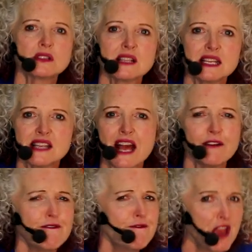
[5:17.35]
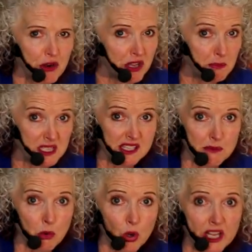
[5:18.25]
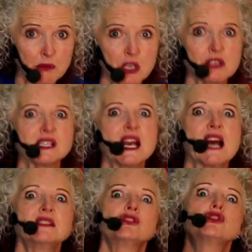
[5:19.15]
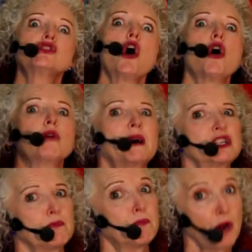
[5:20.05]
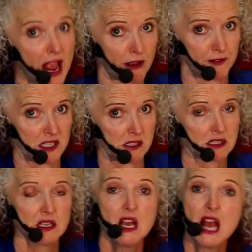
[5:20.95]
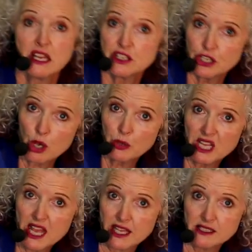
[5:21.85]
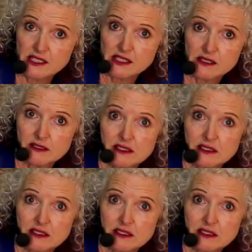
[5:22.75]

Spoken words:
has had a very busy morning because he had so much breakfast. And do you know what he eats?